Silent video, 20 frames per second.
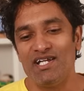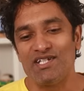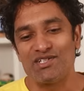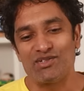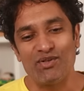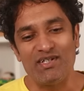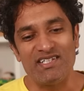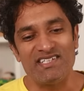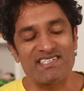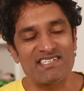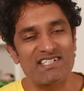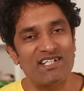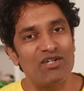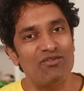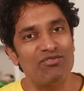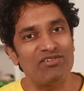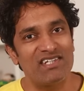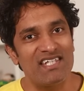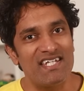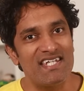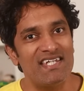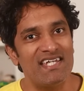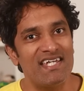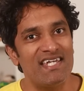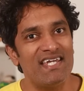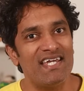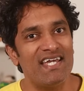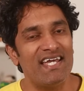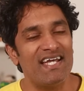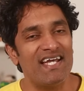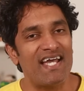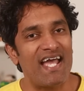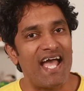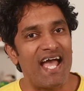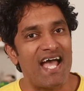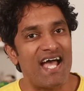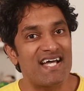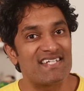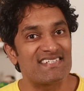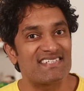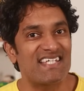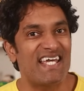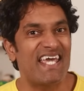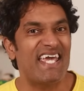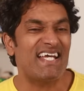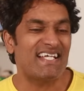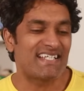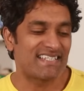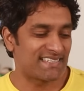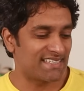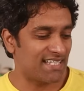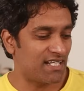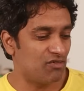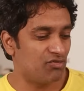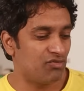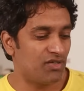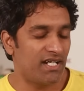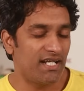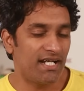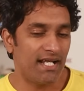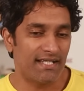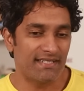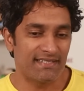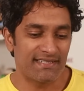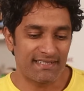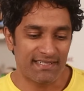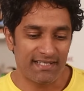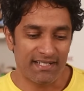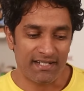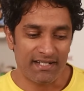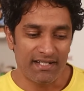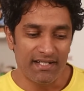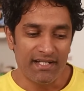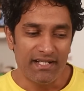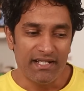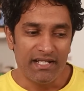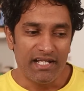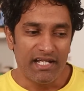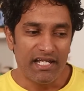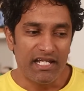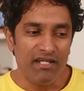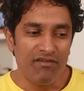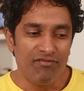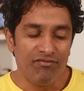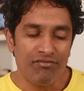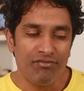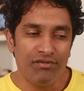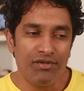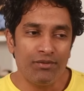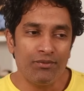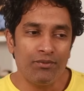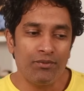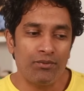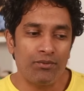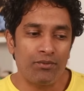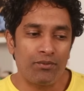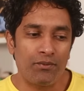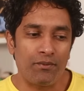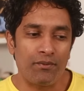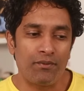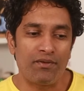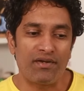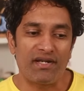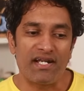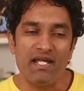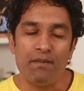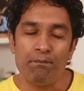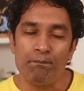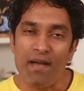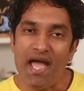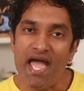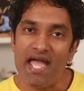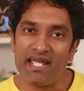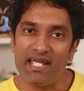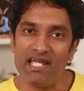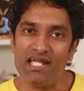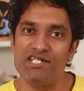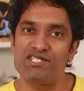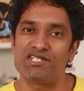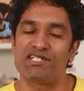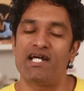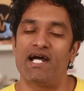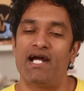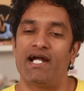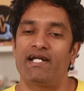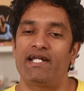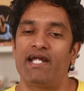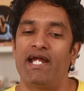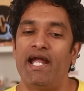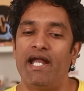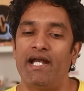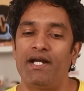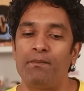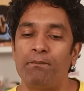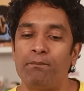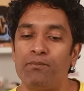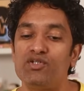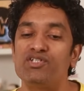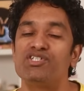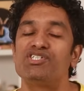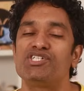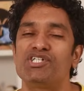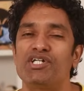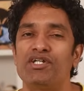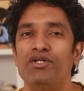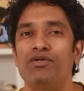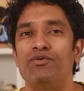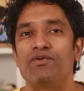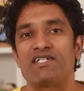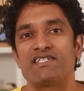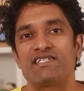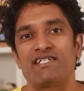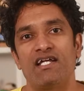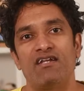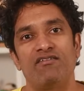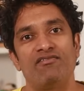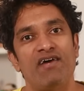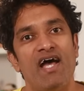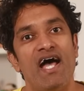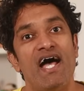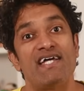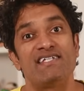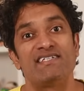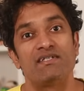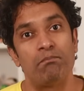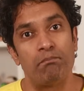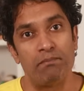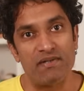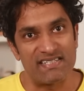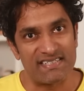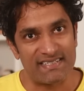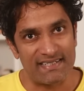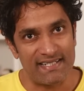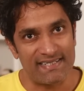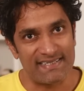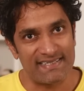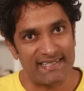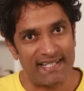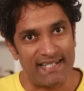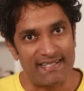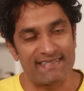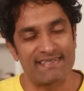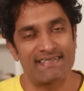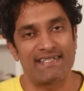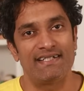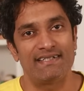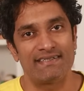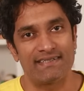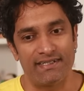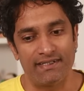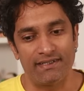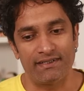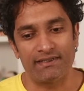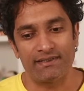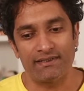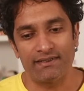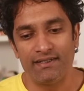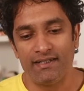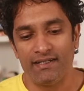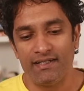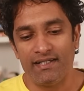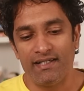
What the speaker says: So instead of thinking as Excel freelancer, if you repackage that and position yourself as a business consultant,